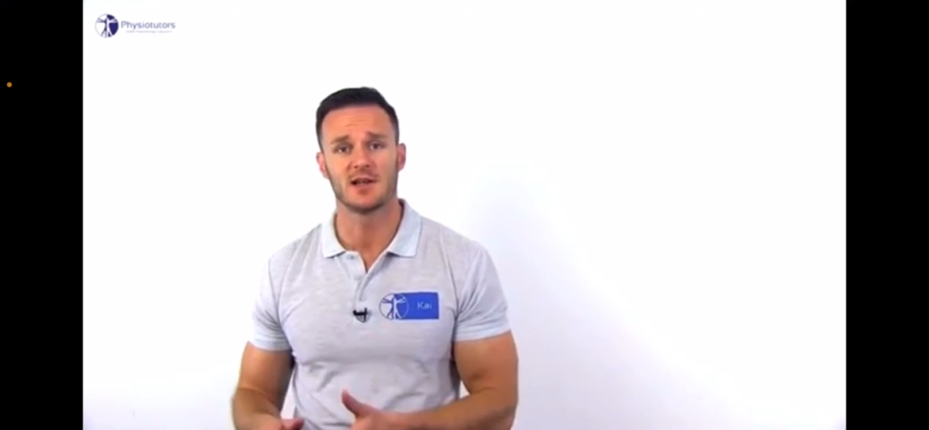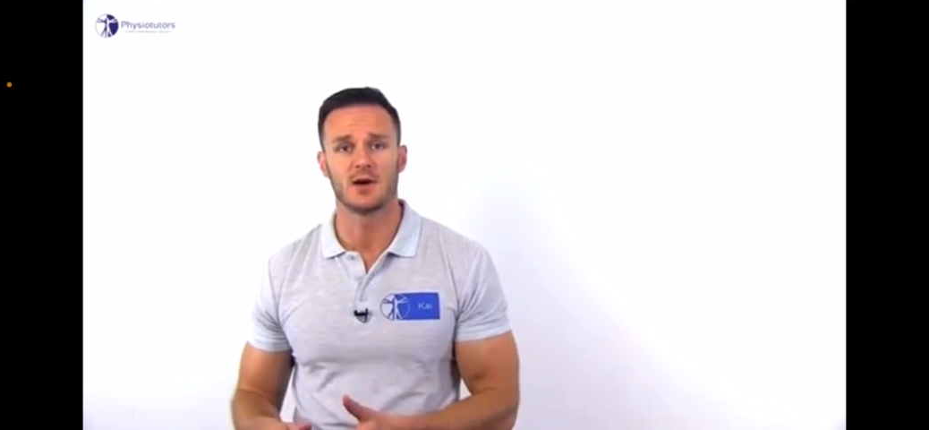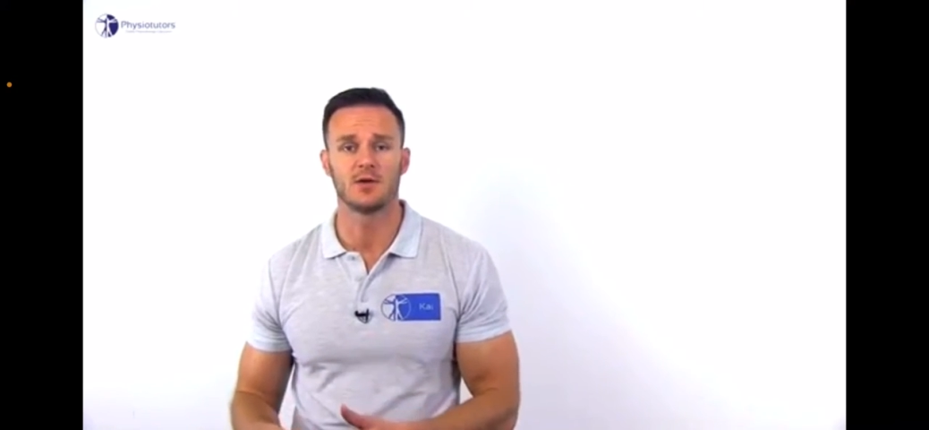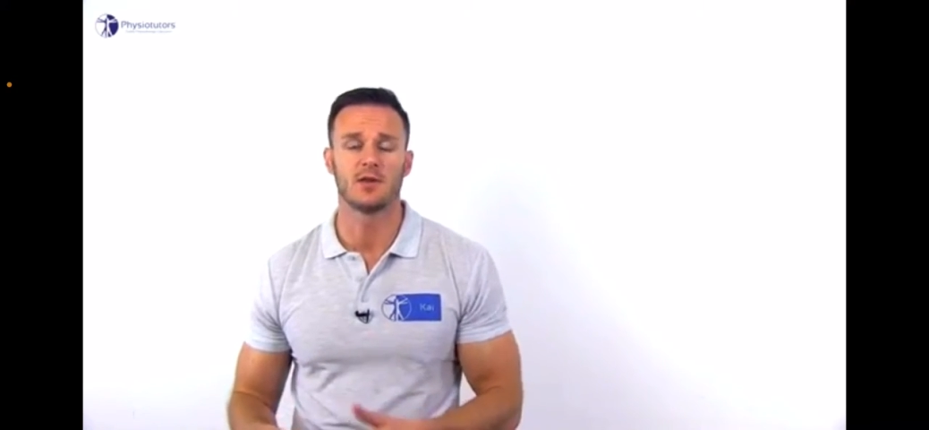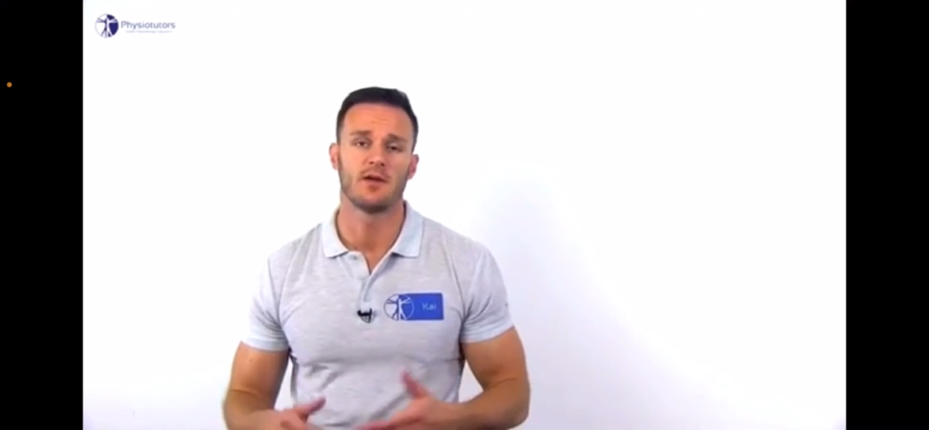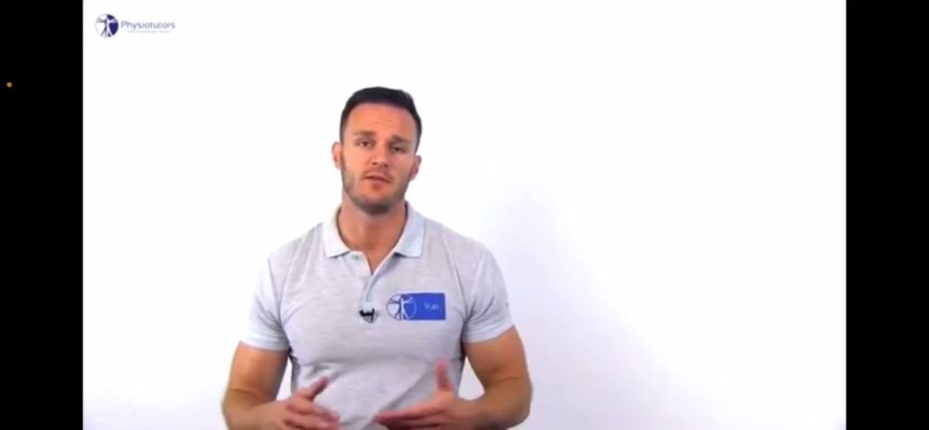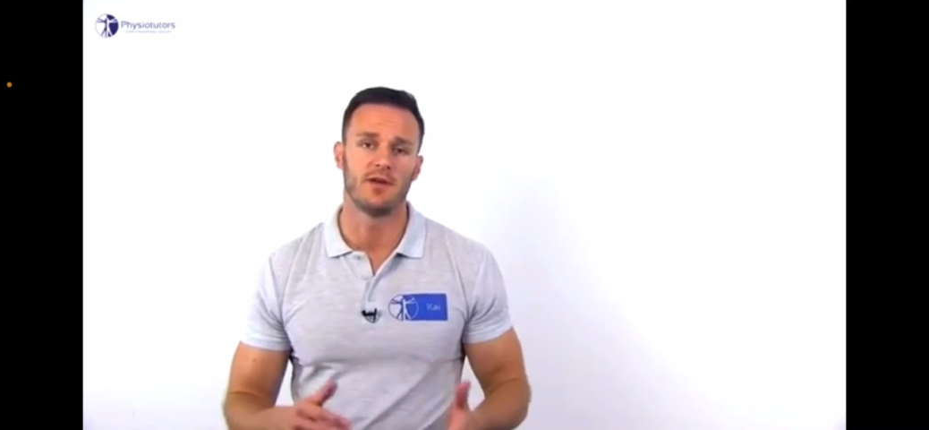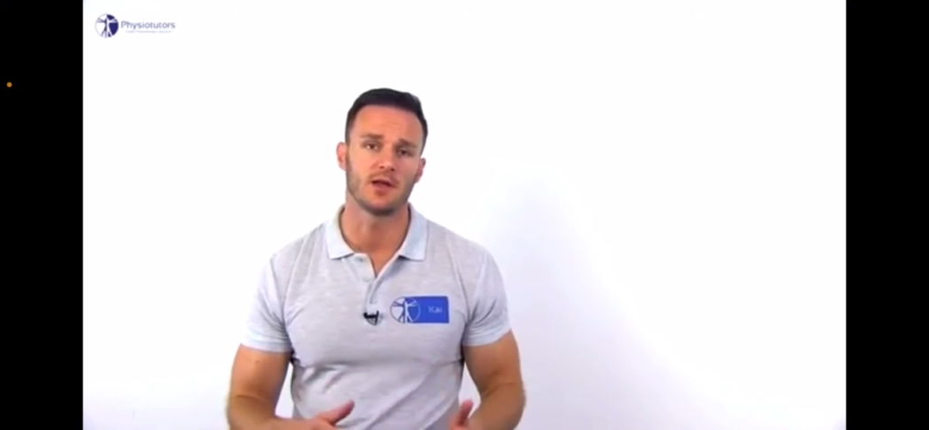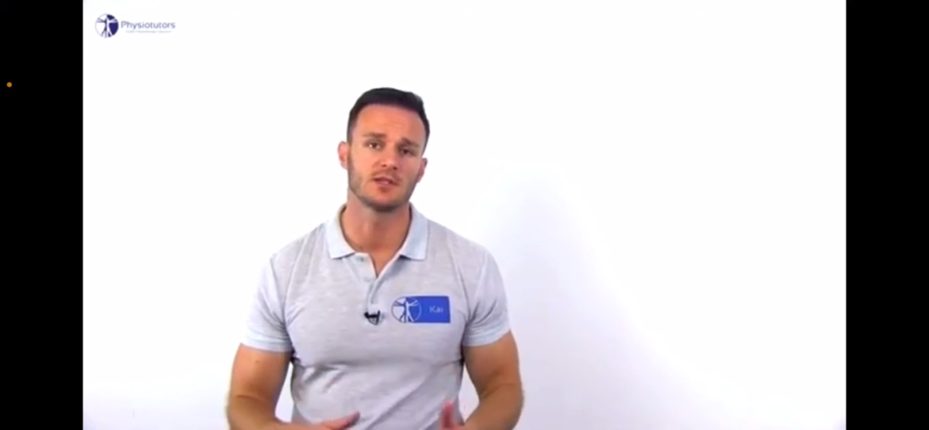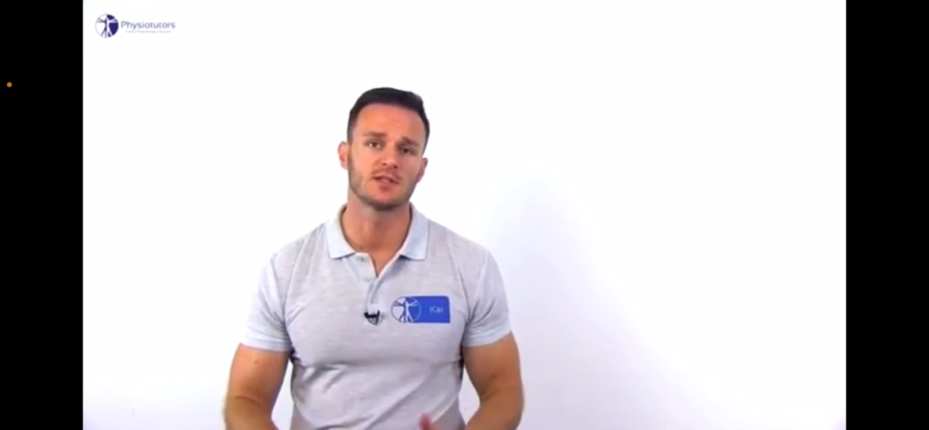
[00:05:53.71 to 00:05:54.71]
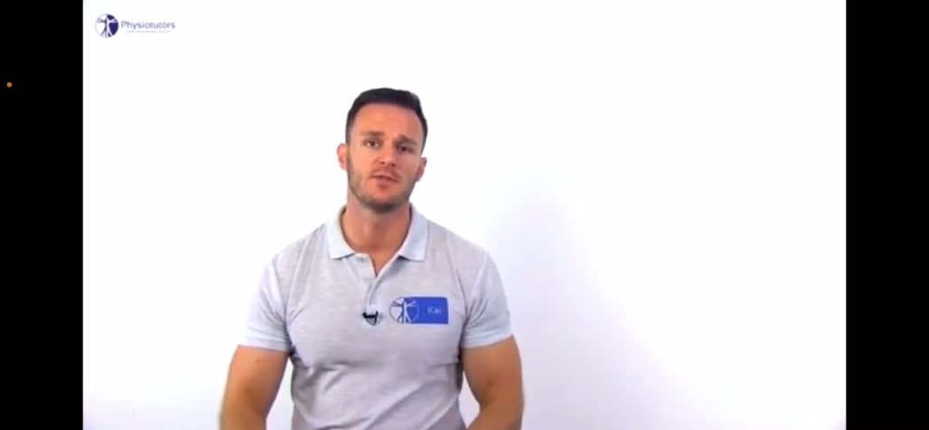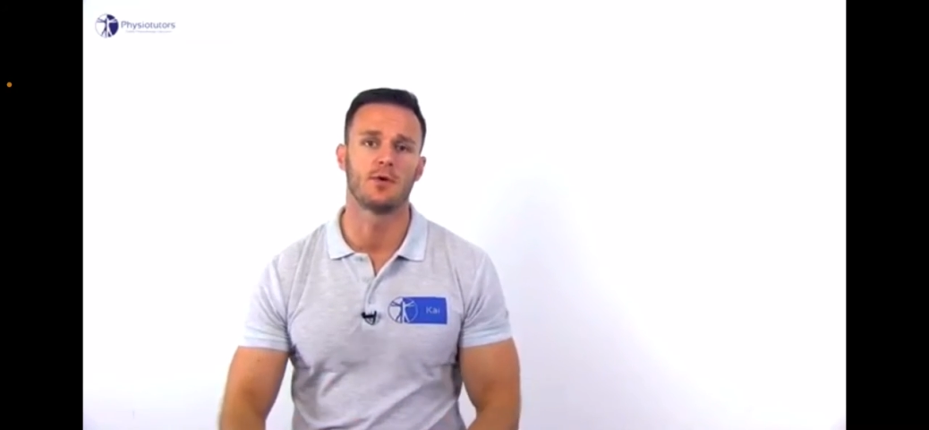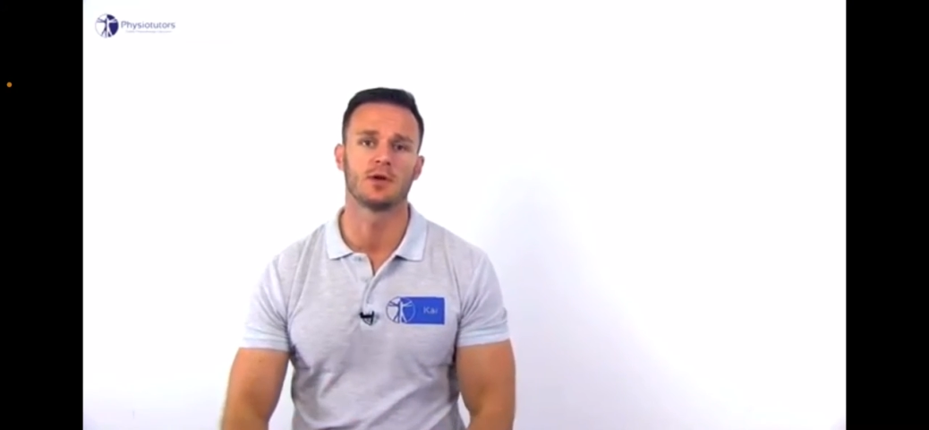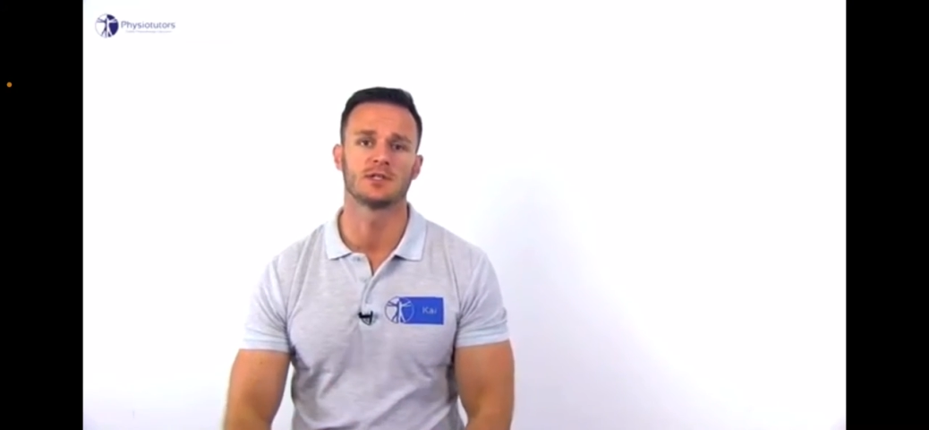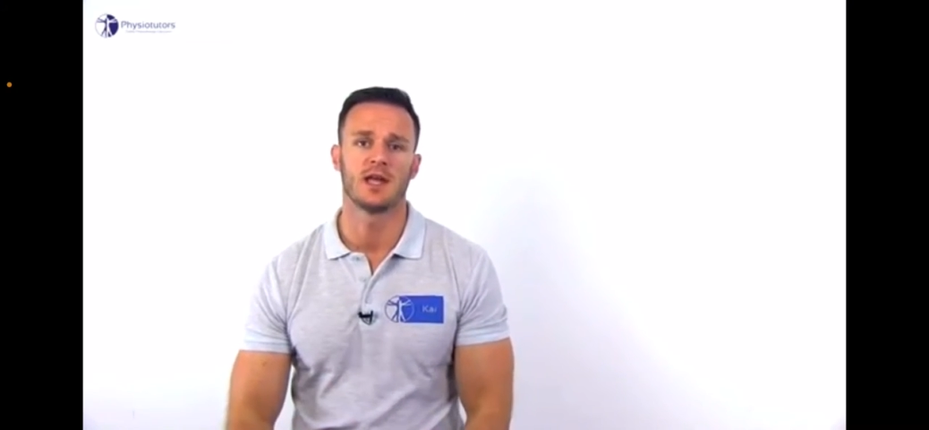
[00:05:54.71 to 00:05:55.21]
load, valgus
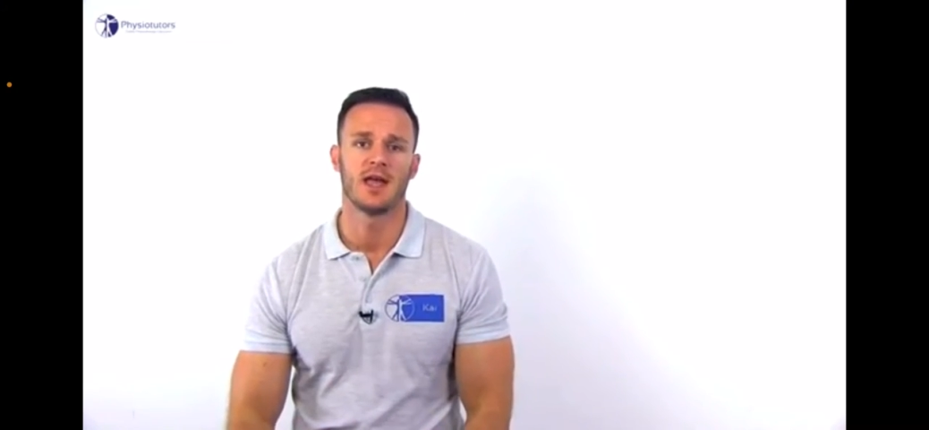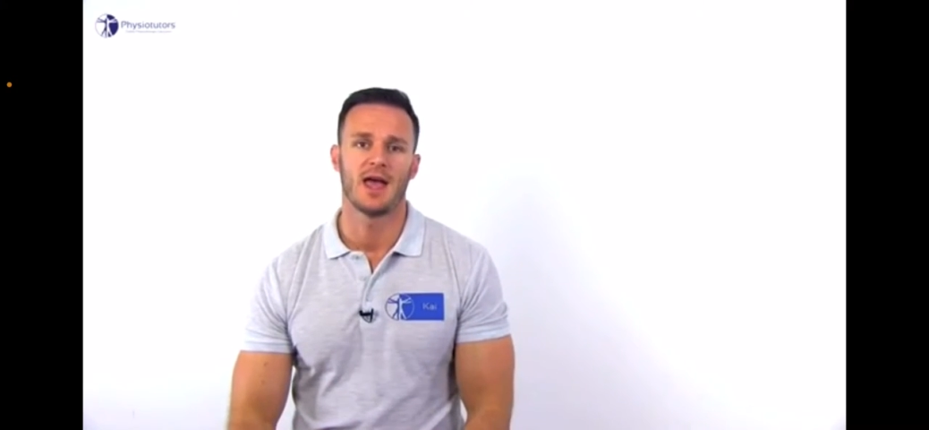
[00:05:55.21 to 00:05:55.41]
force,